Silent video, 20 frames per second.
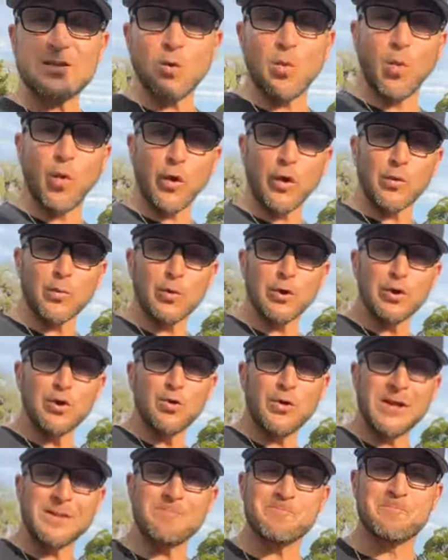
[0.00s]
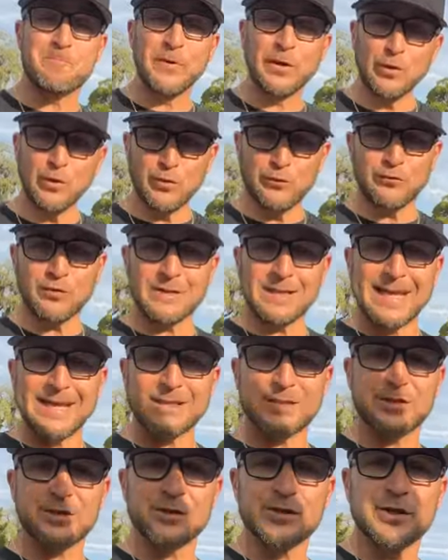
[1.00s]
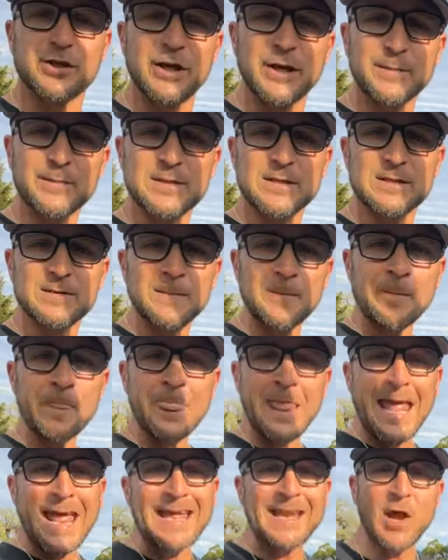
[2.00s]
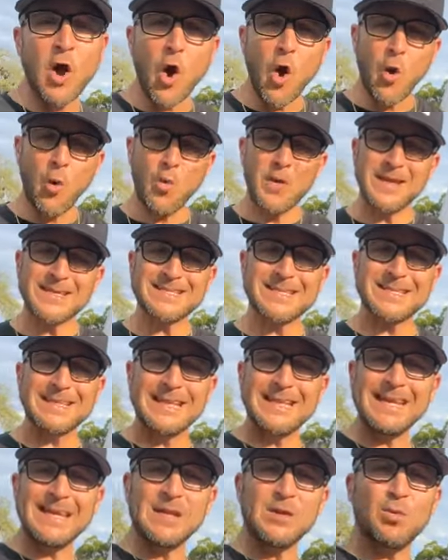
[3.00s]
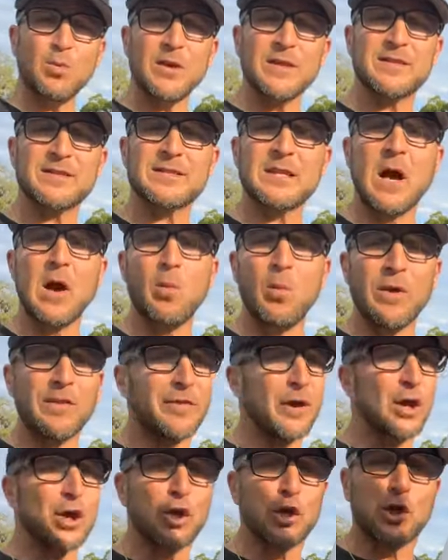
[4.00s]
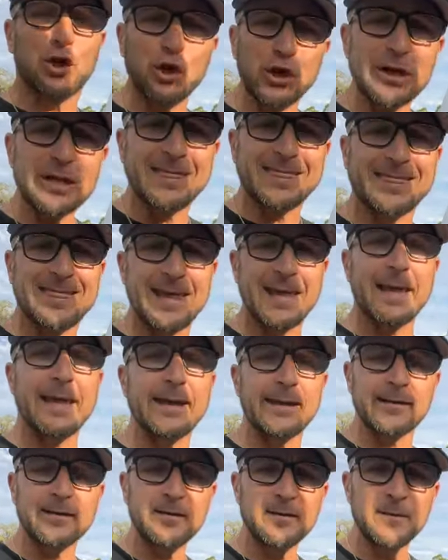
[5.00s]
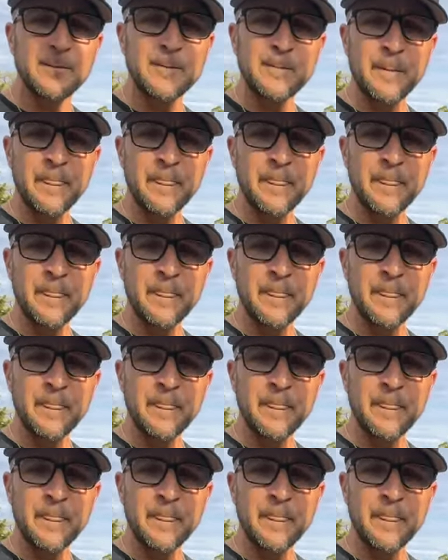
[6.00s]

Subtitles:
It's a world where you can build relationships and always lead with a good thing,